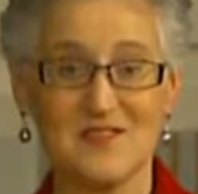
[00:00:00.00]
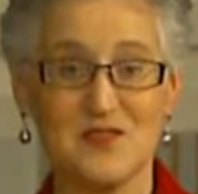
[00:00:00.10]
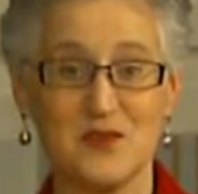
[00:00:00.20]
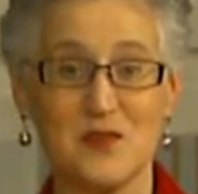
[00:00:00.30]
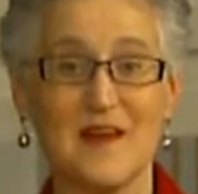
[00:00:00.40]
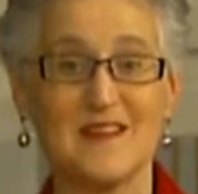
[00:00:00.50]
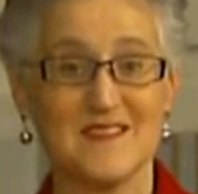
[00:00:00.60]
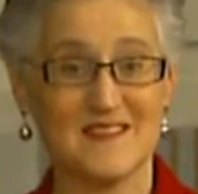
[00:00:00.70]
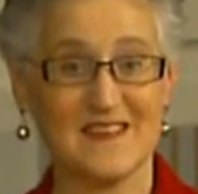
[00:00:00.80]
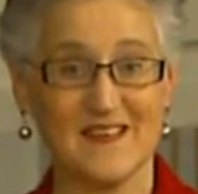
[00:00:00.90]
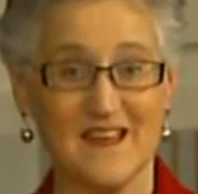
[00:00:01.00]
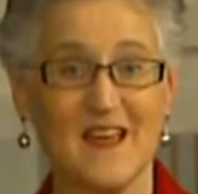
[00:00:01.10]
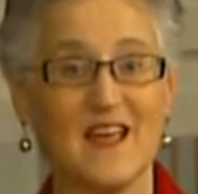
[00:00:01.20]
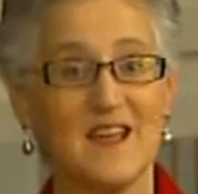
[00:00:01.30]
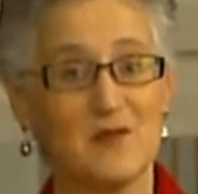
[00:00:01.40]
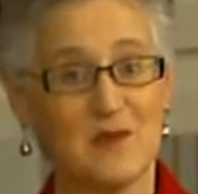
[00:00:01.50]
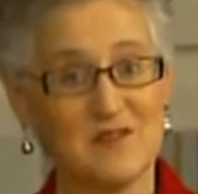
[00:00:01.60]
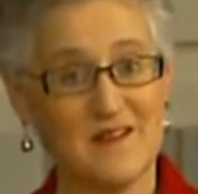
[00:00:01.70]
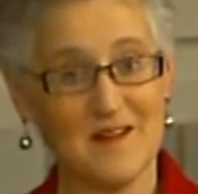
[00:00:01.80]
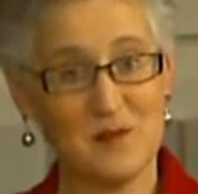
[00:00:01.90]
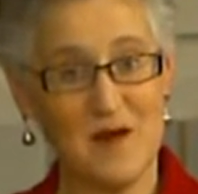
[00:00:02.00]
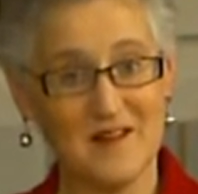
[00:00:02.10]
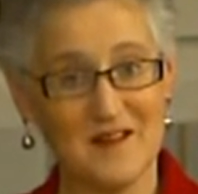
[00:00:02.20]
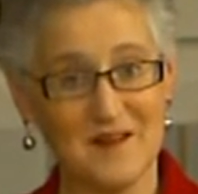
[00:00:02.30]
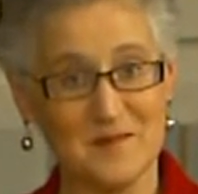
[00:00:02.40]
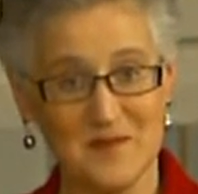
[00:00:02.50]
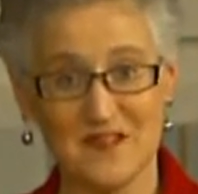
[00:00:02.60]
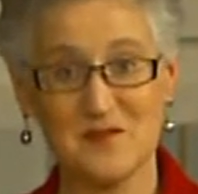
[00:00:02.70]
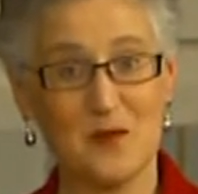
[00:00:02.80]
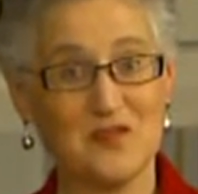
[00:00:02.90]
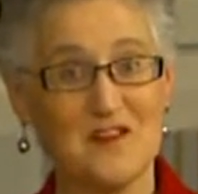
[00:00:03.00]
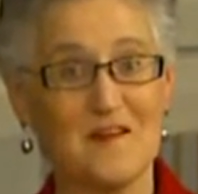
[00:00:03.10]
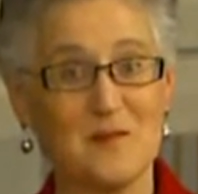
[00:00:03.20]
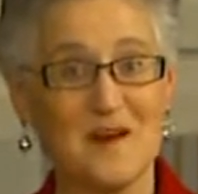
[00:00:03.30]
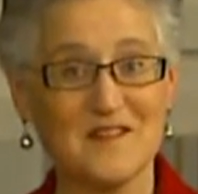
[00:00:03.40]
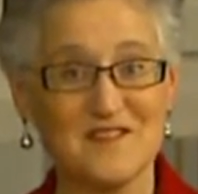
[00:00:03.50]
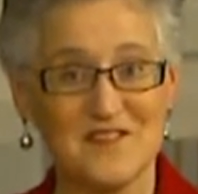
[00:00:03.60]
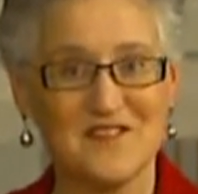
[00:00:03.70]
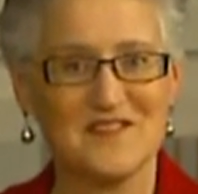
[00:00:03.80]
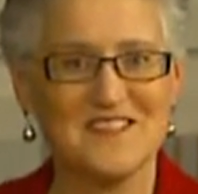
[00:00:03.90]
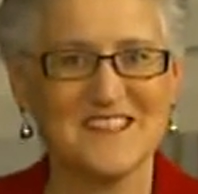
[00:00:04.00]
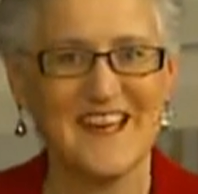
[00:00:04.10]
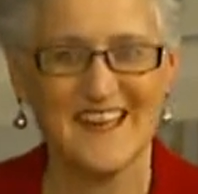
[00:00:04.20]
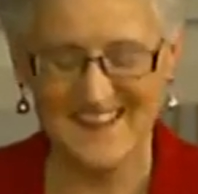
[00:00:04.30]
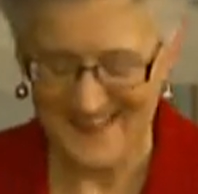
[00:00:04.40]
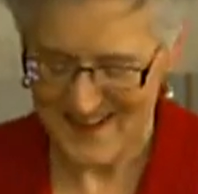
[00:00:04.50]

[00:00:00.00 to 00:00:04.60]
to do and see in North Tonawanda. It's North Tonawanda's turn today.